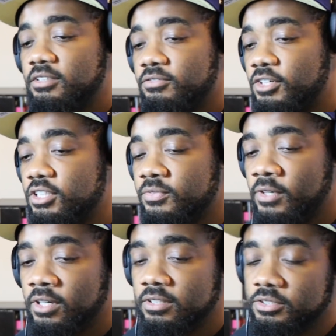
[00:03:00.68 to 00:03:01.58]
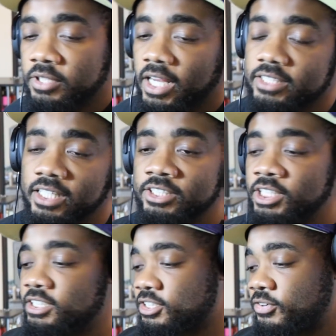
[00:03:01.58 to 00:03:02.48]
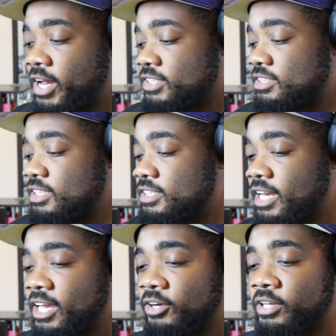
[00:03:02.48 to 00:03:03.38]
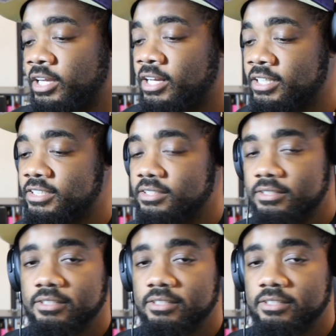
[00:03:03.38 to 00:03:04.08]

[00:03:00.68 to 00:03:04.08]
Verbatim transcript: First of all, you can't say Jesus Christ and then say hell yeah. That's,